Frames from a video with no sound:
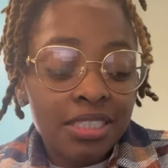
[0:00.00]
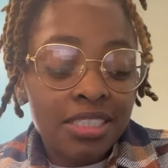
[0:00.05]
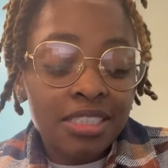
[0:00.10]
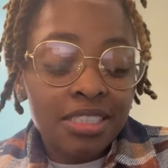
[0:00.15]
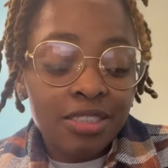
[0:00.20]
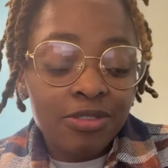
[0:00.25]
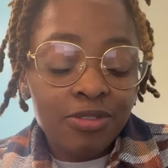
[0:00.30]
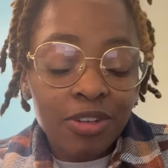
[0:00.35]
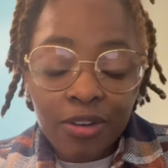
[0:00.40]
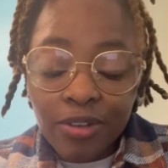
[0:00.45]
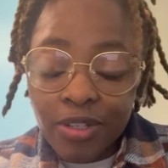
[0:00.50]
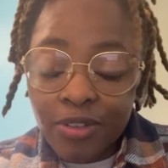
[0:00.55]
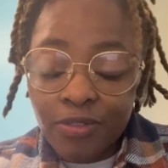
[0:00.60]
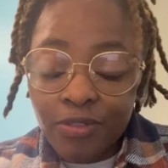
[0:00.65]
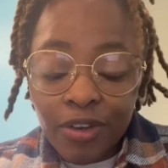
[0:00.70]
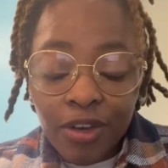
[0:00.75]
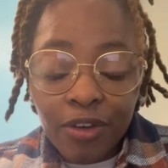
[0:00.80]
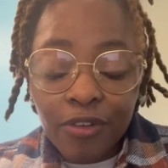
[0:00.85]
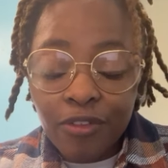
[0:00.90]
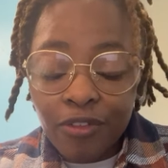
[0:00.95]
He's very,
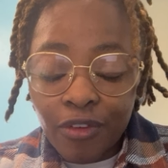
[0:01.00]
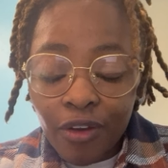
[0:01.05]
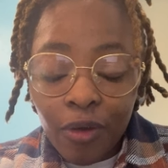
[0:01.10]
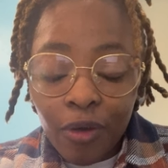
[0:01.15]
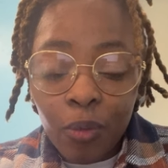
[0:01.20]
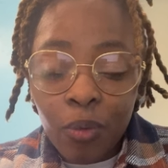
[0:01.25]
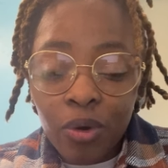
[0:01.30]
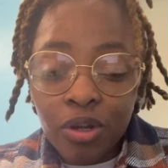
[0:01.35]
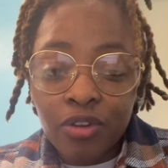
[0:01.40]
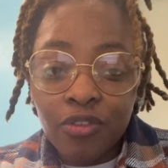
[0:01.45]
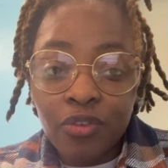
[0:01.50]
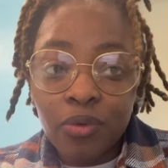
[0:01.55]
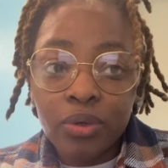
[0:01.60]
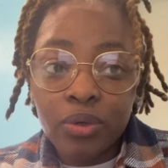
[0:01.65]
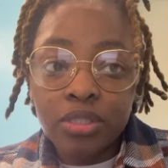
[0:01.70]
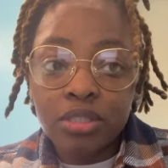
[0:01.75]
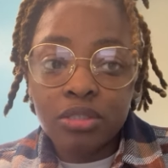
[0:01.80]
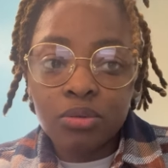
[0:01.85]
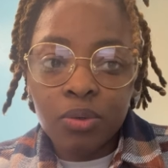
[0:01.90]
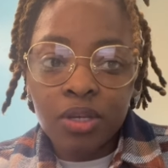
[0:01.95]
very, very wonderful
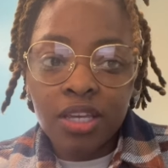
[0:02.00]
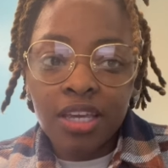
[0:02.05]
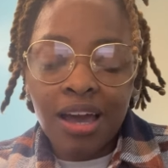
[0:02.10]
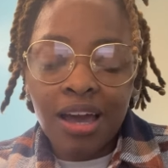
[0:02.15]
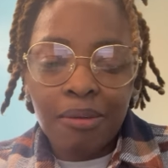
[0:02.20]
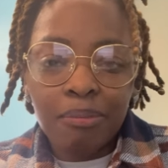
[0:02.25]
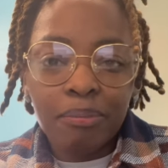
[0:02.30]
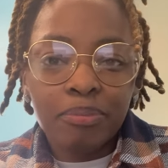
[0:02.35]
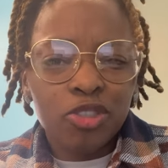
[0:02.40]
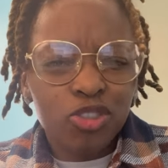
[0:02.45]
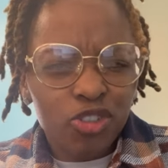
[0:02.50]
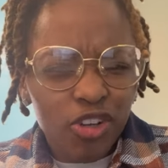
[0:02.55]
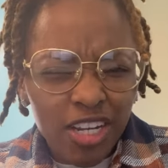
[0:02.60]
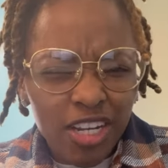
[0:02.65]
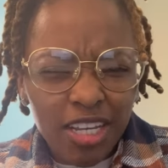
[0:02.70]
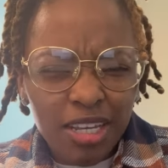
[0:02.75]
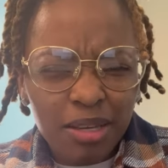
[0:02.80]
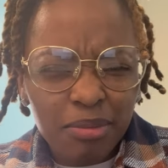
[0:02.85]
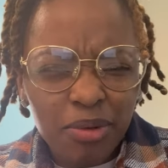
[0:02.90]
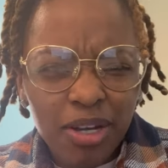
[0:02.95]
and sweet. I'm
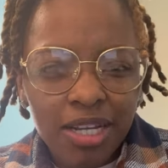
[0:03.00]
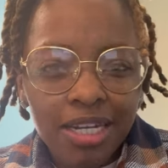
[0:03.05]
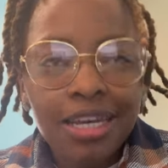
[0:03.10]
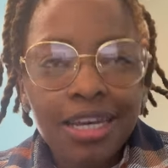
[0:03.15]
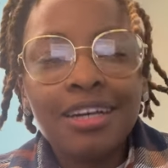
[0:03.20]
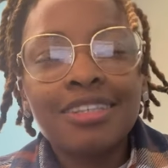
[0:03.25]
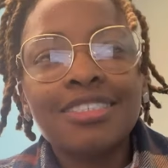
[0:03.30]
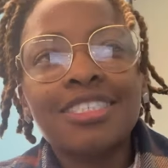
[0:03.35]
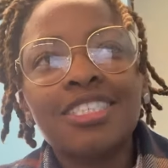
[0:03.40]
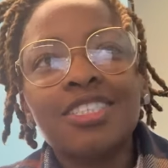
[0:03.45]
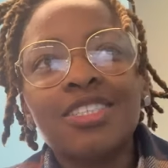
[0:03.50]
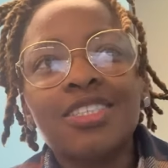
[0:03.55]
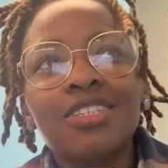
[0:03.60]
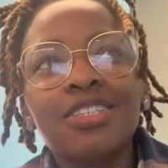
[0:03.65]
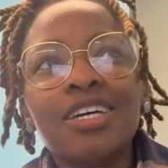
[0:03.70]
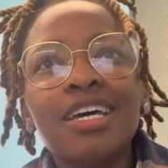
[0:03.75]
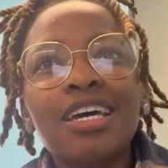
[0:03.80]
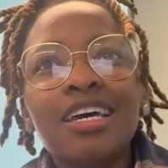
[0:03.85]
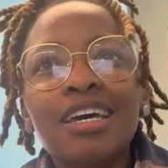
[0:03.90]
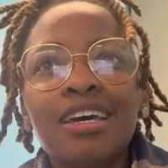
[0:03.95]
training him right now, so
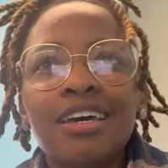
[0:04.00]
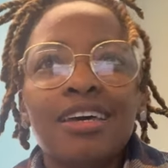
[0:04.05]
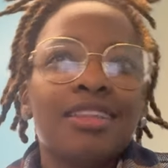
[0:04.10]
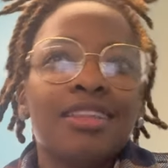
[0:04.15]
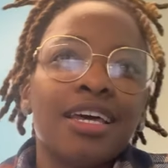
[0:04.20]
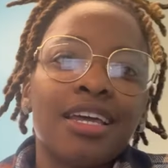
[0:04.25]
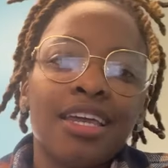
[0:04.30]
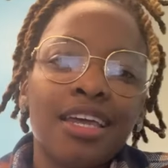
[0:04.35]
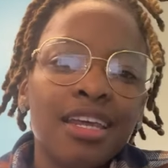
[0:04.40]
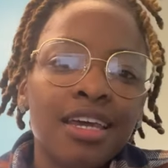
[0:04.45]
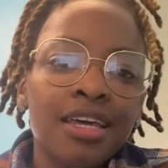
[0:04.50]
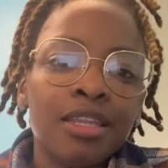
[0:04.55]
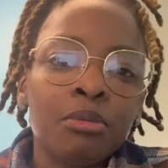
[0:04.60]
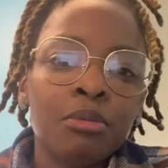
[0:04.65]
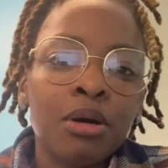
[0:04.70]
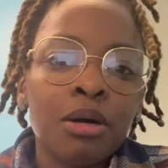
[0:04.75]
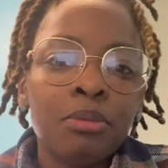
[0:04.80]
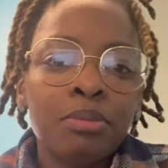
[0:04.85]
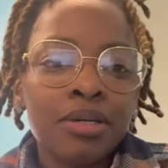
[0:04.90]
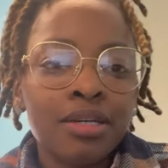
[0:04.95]
like any other
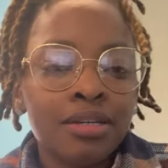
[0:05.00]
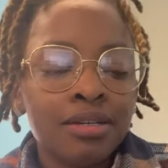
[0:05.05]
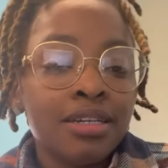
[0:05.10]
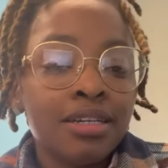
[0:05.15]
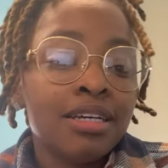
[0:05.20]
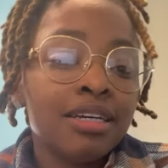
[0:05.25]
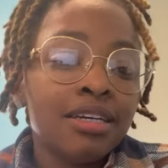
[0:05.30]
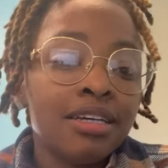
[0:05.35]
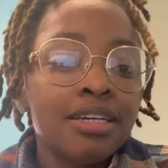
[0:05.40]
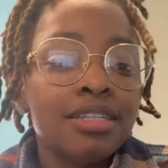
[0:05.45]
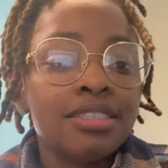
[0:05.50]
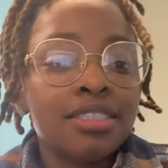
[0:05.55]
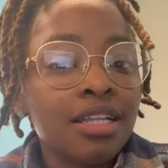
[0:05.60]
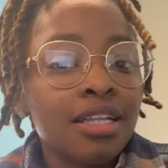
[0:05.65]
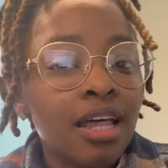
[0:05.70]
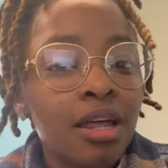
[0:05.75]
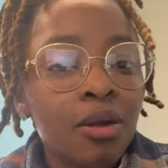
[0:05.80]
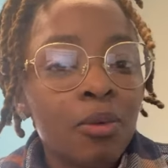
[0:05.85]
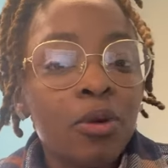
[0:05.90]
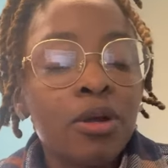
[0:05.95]
puppy it's a
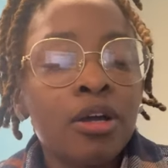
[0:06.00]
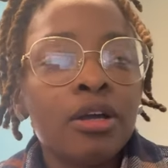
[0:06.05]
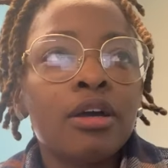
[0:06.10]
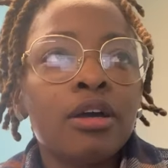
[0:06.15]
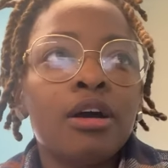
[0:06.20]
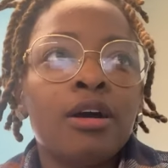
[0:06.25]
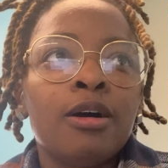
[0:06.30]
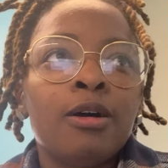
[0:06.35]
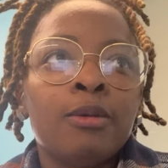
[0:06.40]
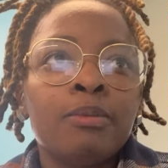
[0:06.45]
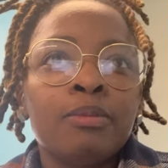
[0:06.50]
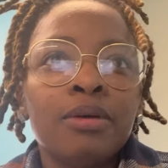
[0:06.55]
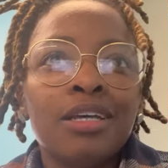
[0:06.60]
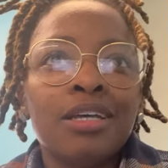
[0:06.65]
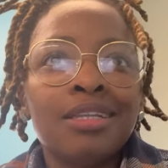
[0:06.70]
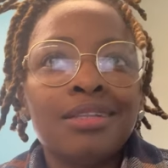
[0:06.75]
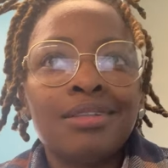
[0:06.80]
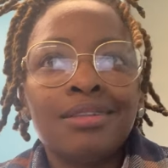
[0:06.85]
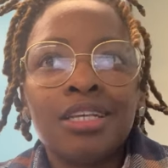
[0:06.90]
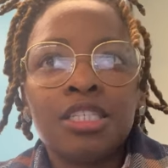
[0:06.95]
lot of work um,
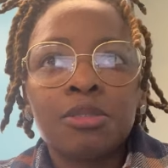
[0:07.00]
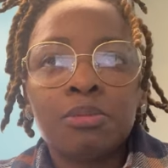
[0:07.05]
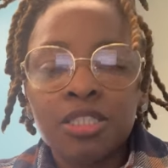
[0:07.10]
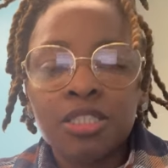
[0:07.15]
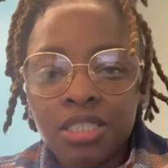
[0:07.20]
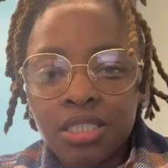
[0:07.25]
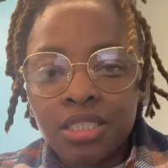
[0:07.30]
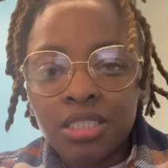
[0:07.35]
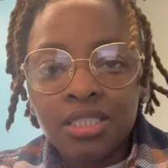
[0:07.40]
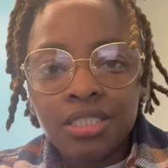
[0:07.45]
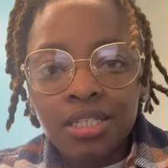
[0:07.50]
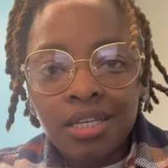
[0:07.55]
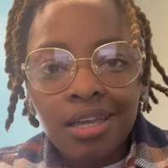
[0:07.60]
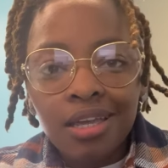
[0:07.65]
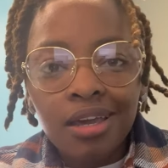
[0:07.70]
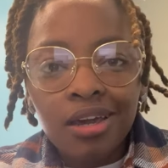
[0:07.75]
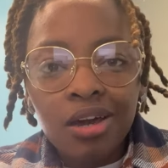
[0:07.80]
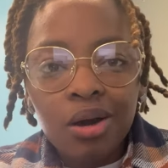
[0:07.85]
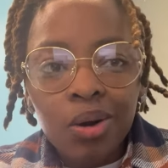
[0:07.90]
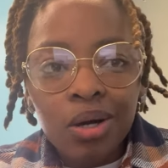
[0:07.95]
and especially since he
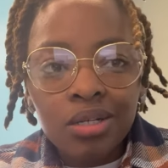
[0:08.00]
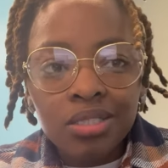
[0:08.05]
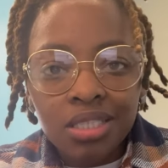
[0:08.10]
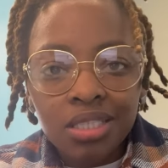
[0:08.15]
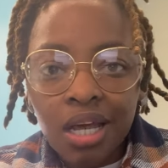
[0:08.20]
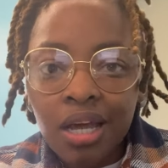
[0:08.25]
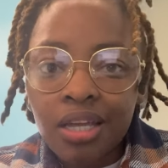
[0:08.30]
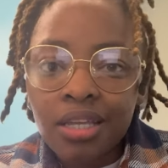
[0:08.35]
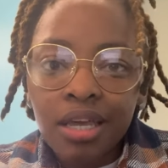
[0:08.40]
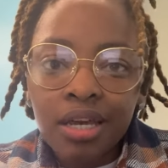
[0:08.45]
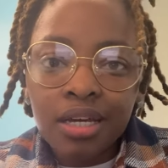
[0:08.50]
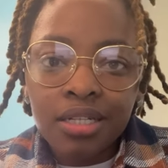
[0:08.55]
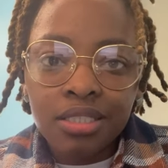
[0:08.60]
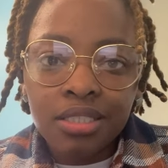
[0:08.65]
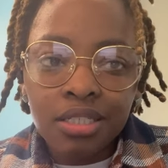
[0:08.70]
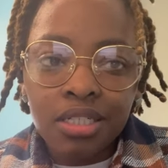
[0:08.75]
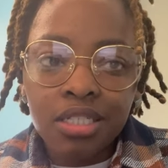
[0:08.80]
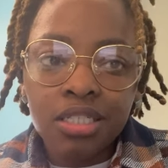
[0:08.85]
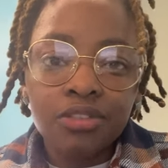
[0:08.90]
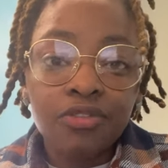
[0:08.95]
can't go outside yet
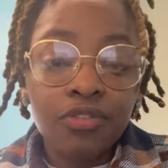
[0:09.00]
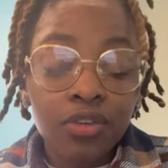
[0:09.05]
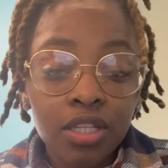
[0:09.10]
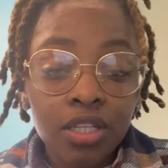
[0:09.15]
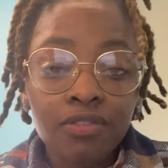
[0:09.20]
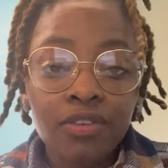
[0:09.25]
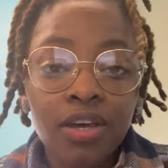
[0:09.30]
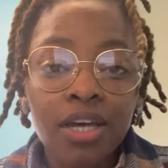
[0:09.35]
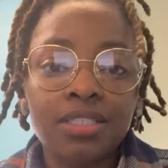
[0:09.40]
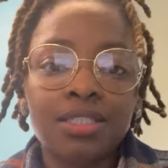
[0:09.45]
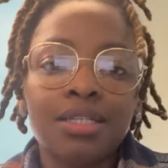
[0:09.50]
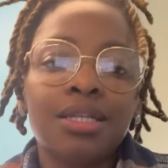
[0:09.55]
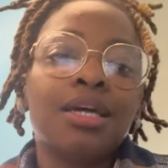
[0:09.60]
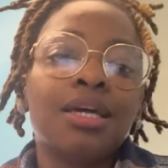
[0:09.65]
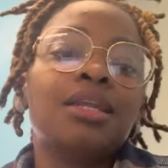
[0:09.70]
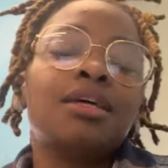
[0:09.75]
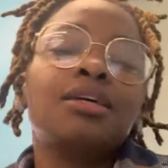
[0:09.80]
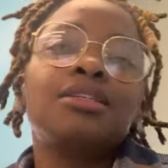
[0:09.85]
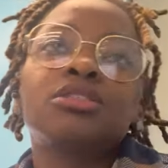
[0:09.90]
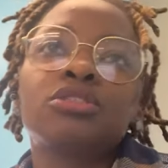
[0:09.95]
until he's fully
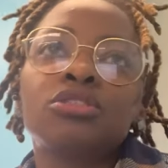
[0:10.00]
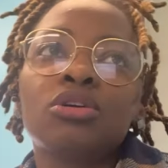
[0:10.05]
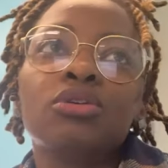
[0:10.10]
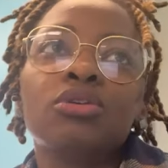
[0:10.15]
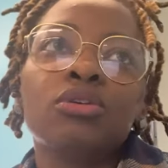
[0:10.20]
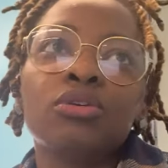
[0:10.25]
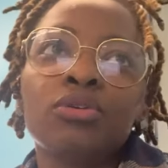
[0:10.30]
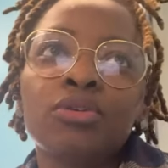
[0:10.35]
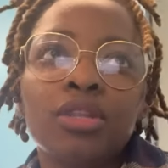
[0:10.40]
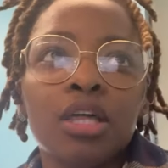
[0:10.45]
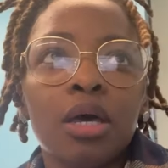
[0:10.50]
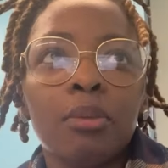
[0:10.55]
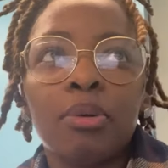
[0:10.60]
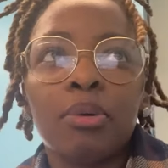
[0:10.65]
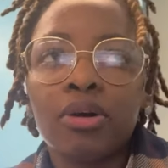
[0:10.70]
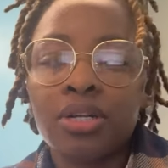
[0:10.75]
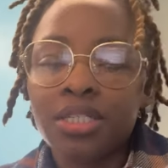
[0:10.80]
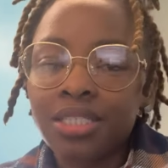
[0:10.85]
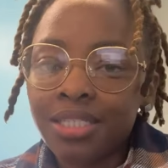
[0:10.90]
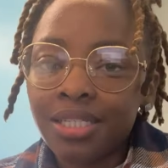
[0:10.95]
vaccinated so that
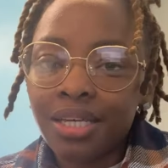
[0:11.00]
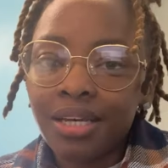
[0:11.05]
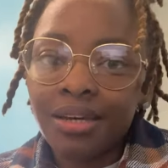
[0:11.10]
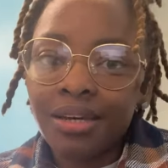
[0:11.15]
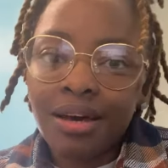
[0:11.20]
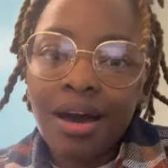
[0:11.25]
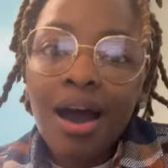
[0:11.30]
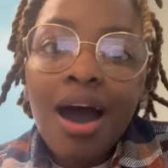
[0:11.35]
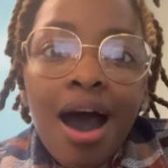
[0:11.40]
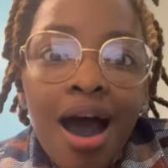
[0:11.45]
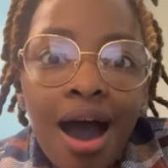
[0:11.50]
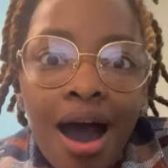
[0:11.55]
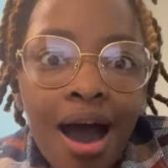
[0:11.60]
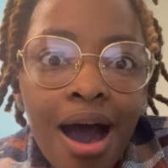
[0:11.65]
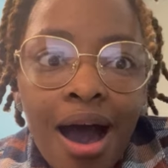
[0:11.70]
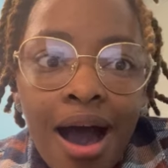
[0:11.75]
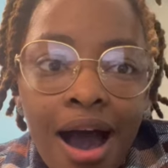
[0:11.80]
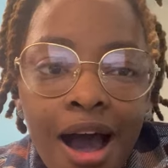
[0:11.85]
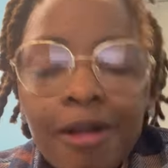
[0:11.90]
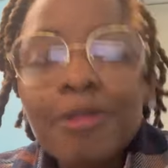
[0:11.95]
part is like
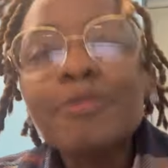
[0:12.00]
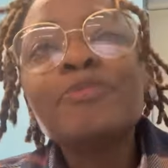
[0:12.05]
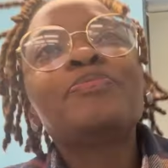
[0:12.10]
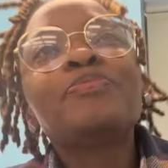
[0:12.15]
ah